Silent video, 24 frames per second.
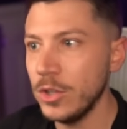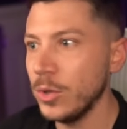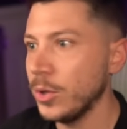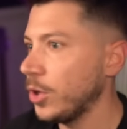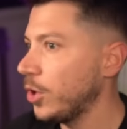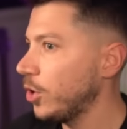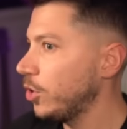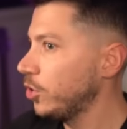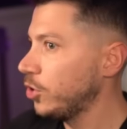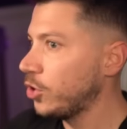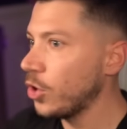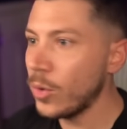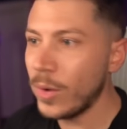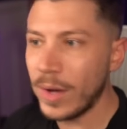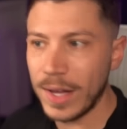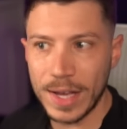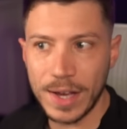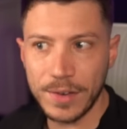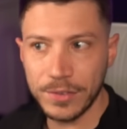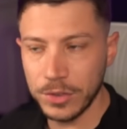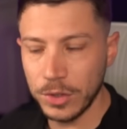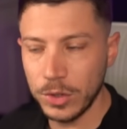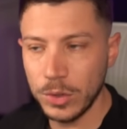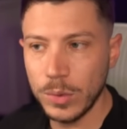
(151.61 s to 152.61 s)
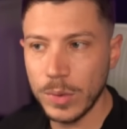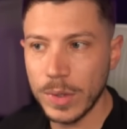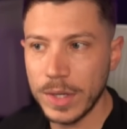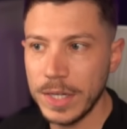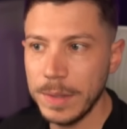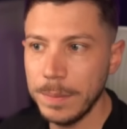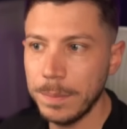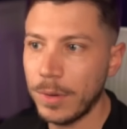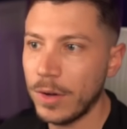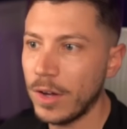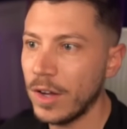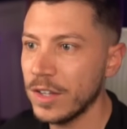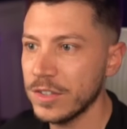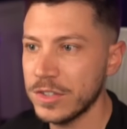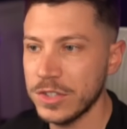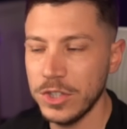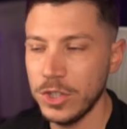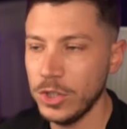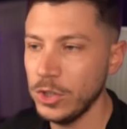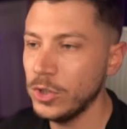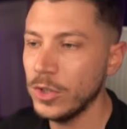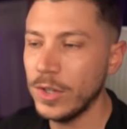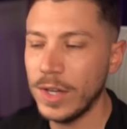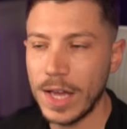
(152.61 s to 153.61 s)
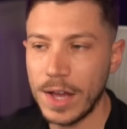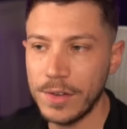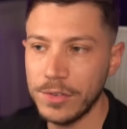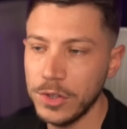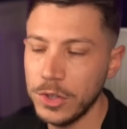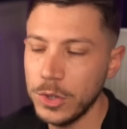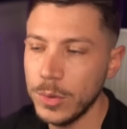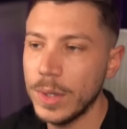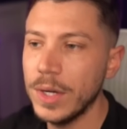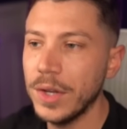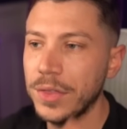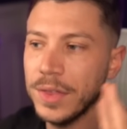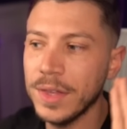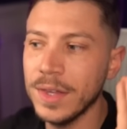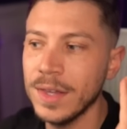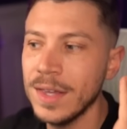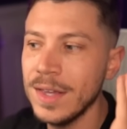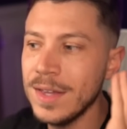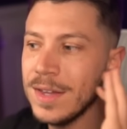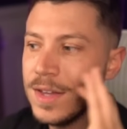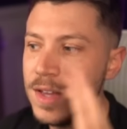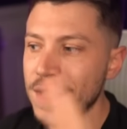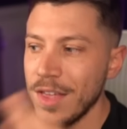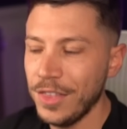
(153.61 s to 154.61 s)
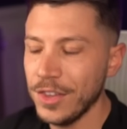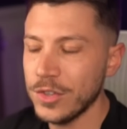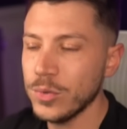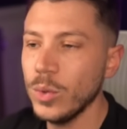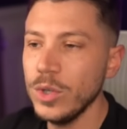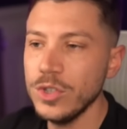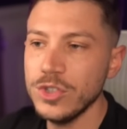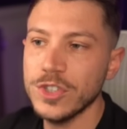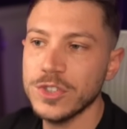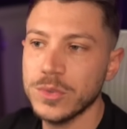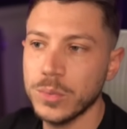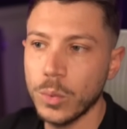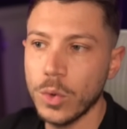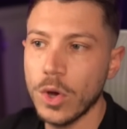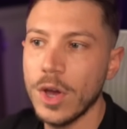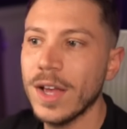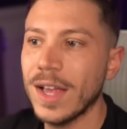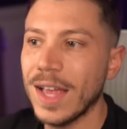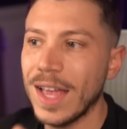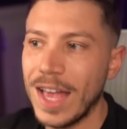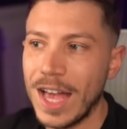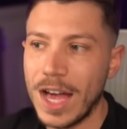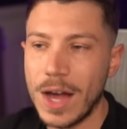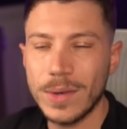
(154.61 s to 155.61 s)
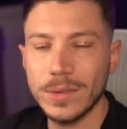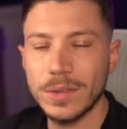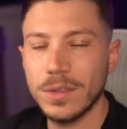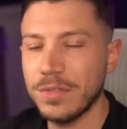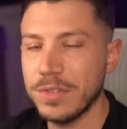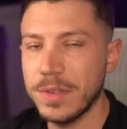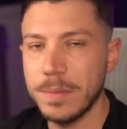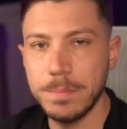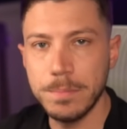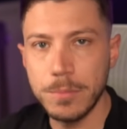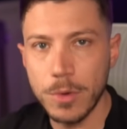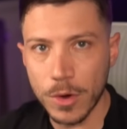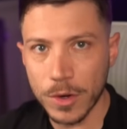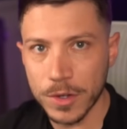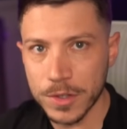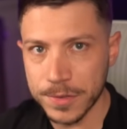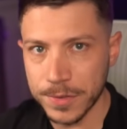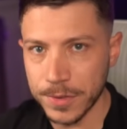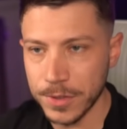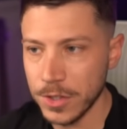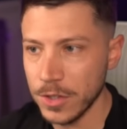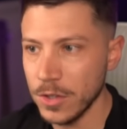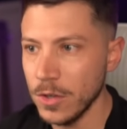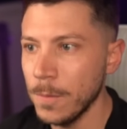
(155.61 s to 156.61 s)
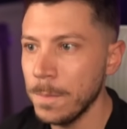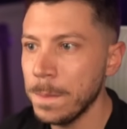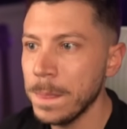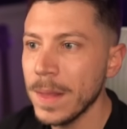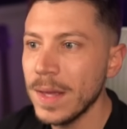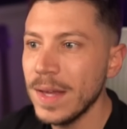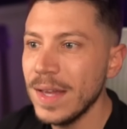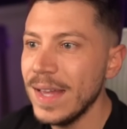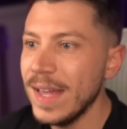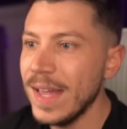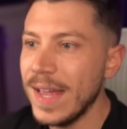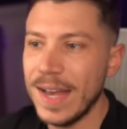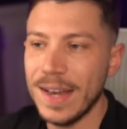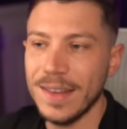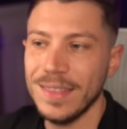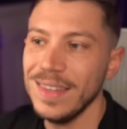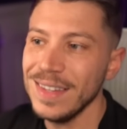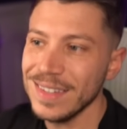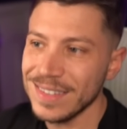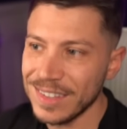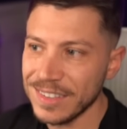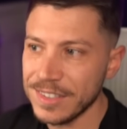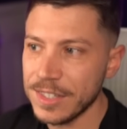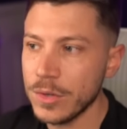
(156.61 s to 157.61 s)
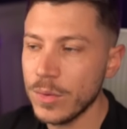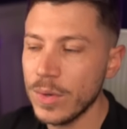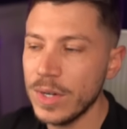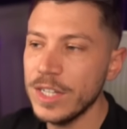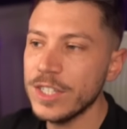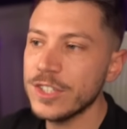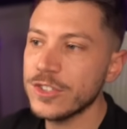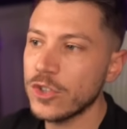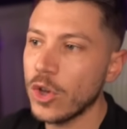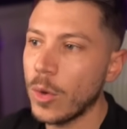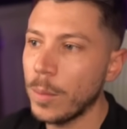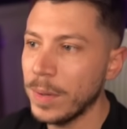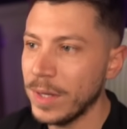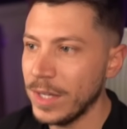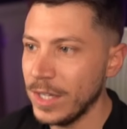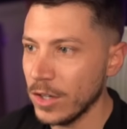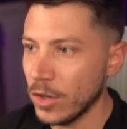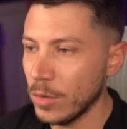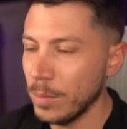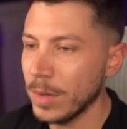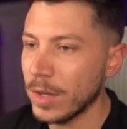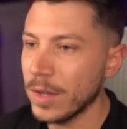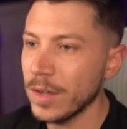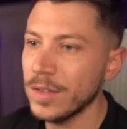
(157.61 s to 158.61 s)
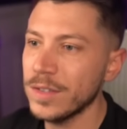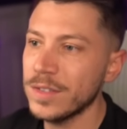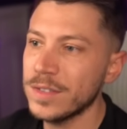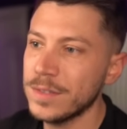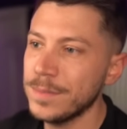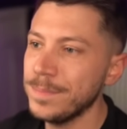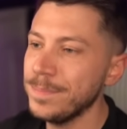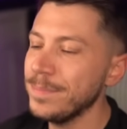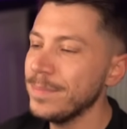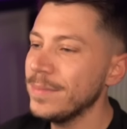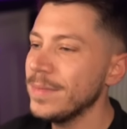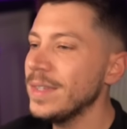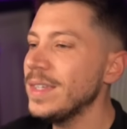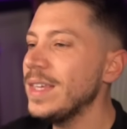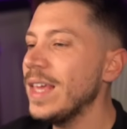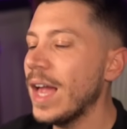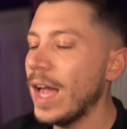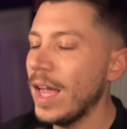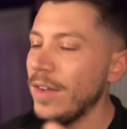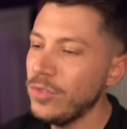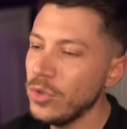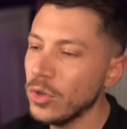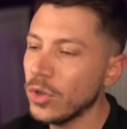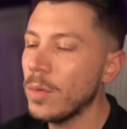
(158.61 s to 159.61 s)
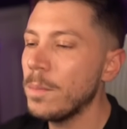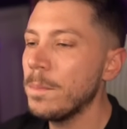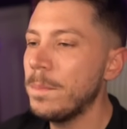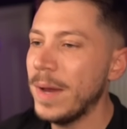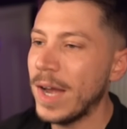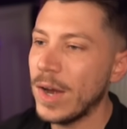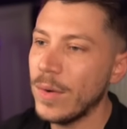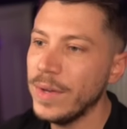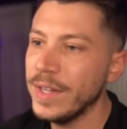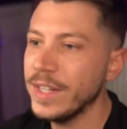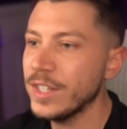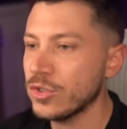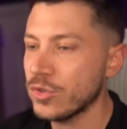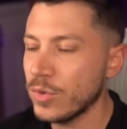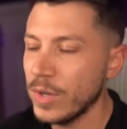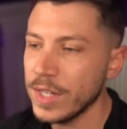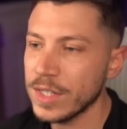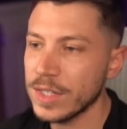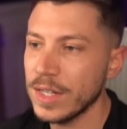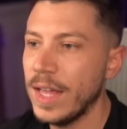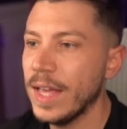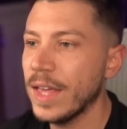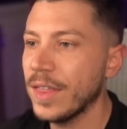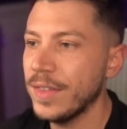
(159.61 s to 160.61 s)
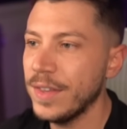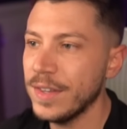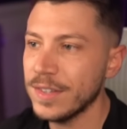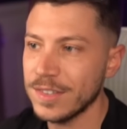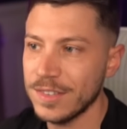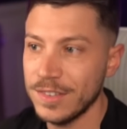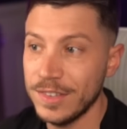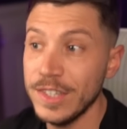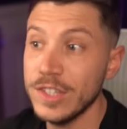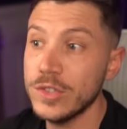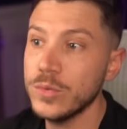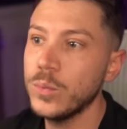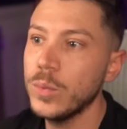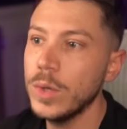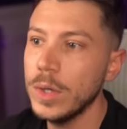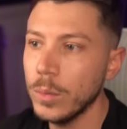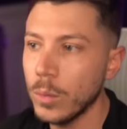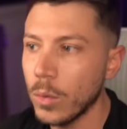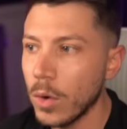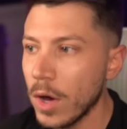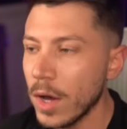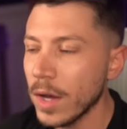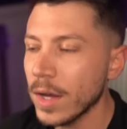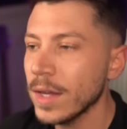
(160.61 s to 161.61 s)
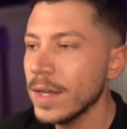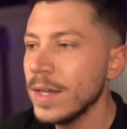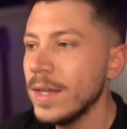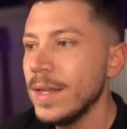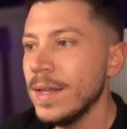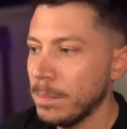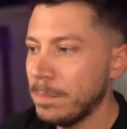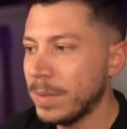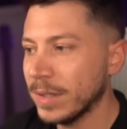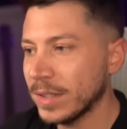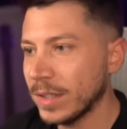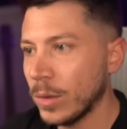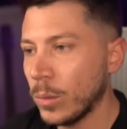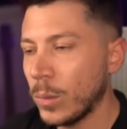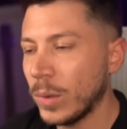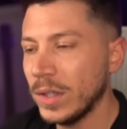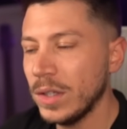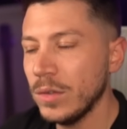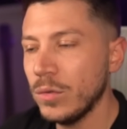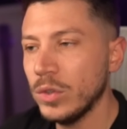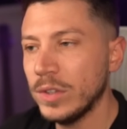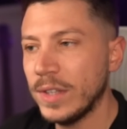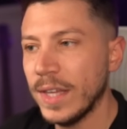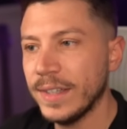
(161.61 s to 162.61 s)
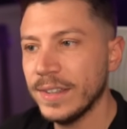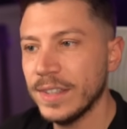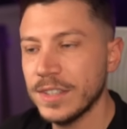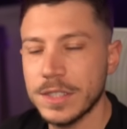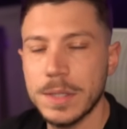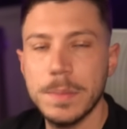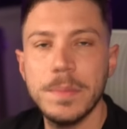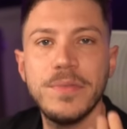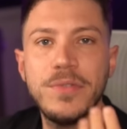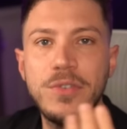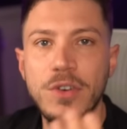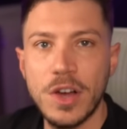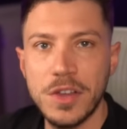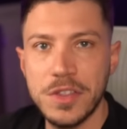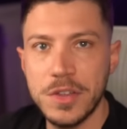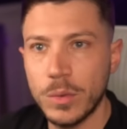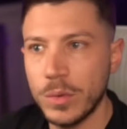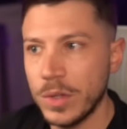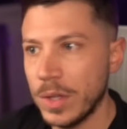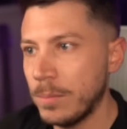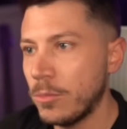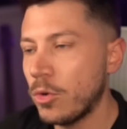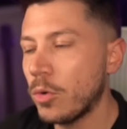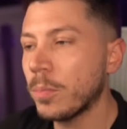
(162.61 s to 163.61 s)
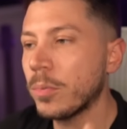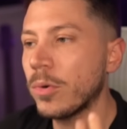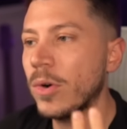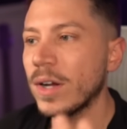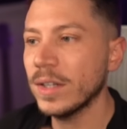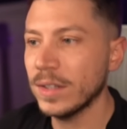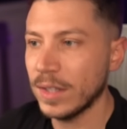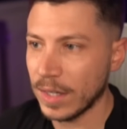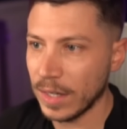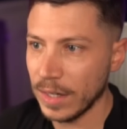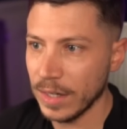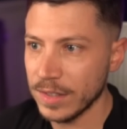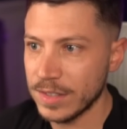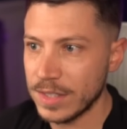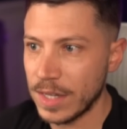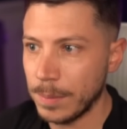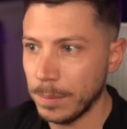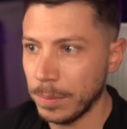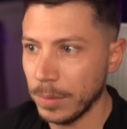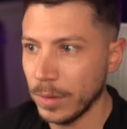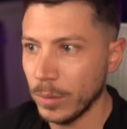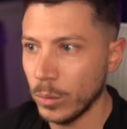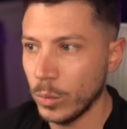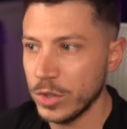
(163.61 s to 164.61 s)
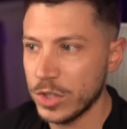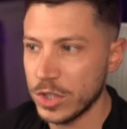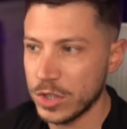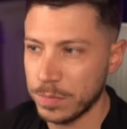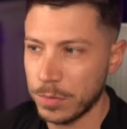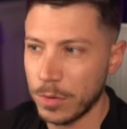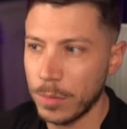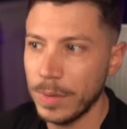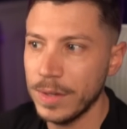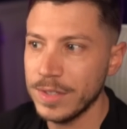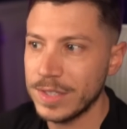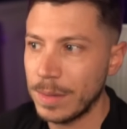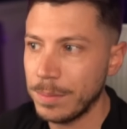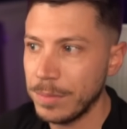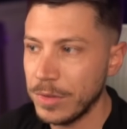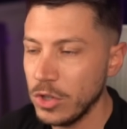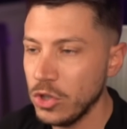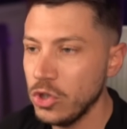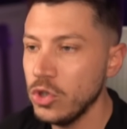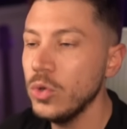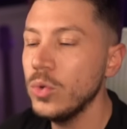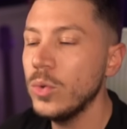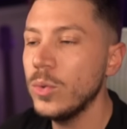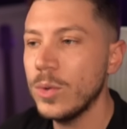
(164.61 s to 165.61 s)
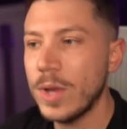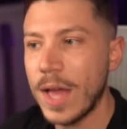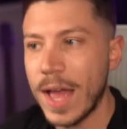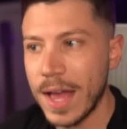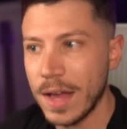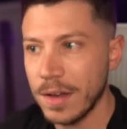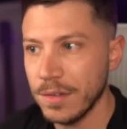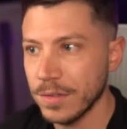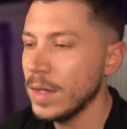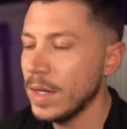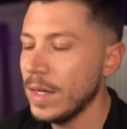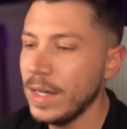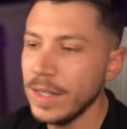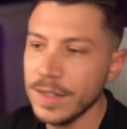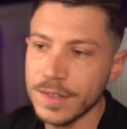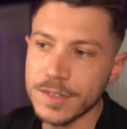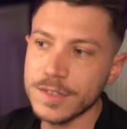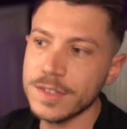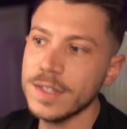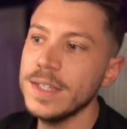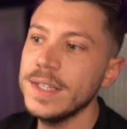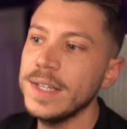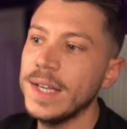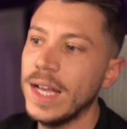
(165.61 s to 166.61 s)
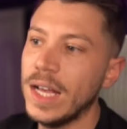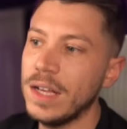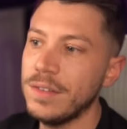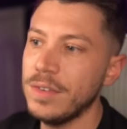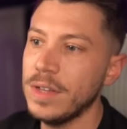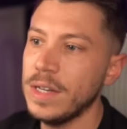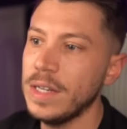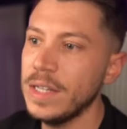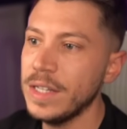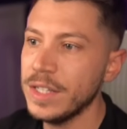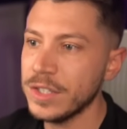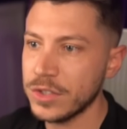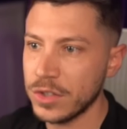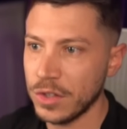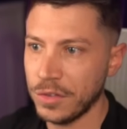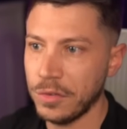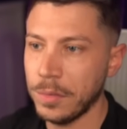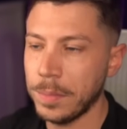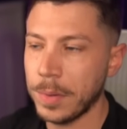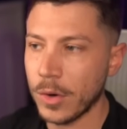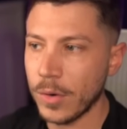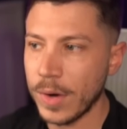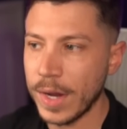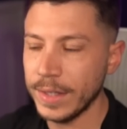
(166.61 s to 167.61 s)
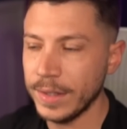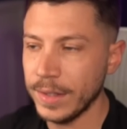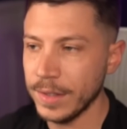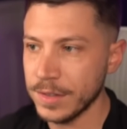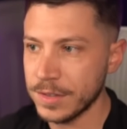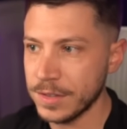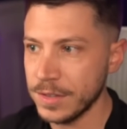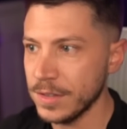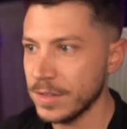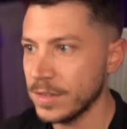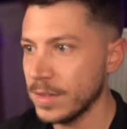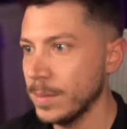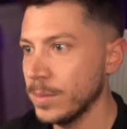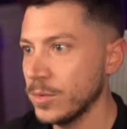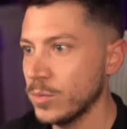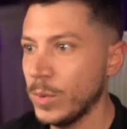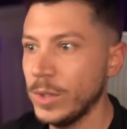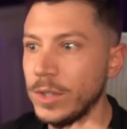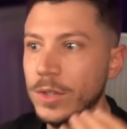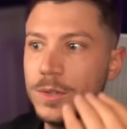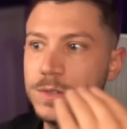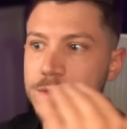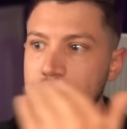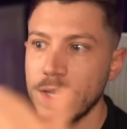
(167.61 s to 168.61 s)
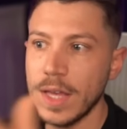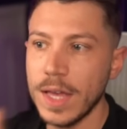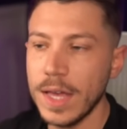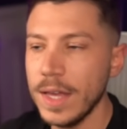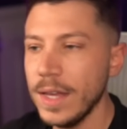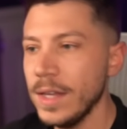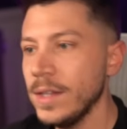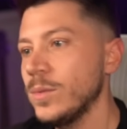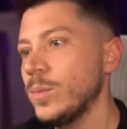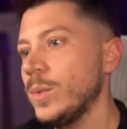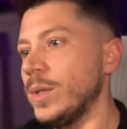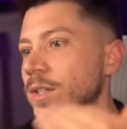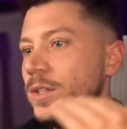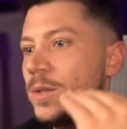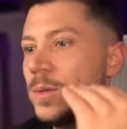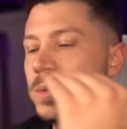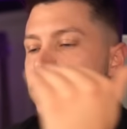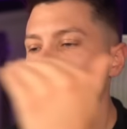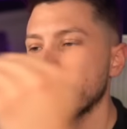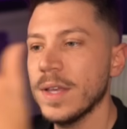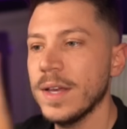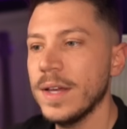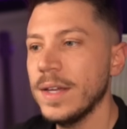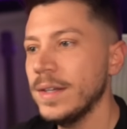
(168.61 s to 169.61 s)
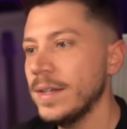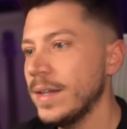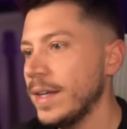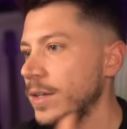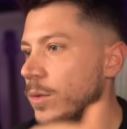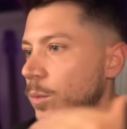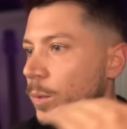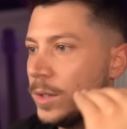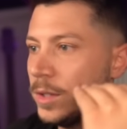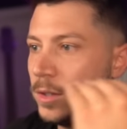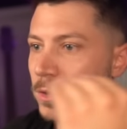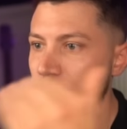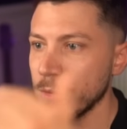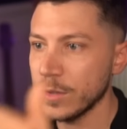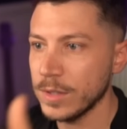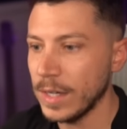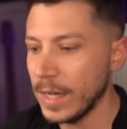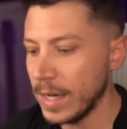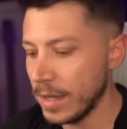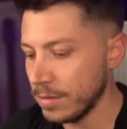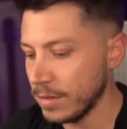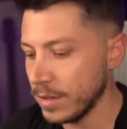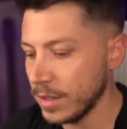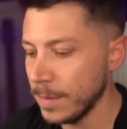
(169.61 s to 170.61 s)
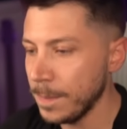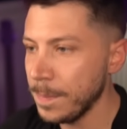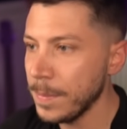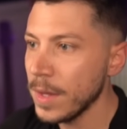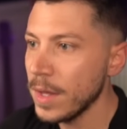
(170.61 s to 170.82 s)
You don't have to do any parsing. You don't have to do anything. This will just work out of the box for you. And this doesn't really stop here because yeah, if you're comparing strings like this, this will work. But what if we take it a step further with a more practical example, which is probably something you would have. Let's say I have a list of operating systems, Windows 8, Windows 10, and Windows 11.